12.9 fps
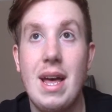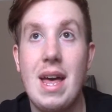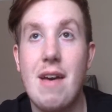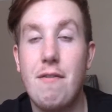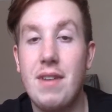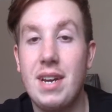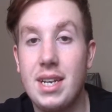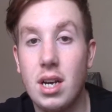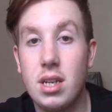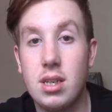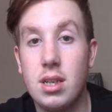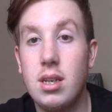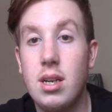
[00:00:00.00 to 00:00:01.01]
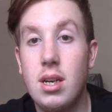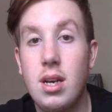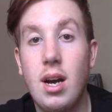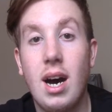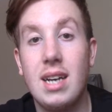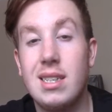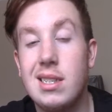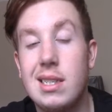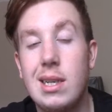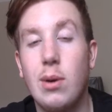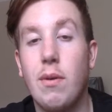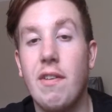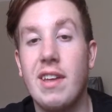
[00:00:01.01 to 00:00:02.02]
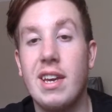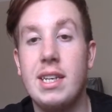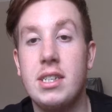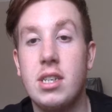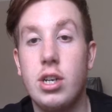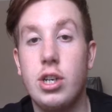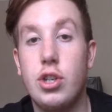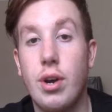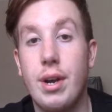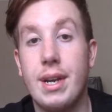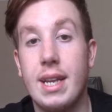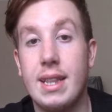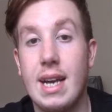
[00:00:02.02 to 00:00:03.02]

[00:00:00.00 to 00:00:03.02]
If he doesn't, I still think he's going to try and get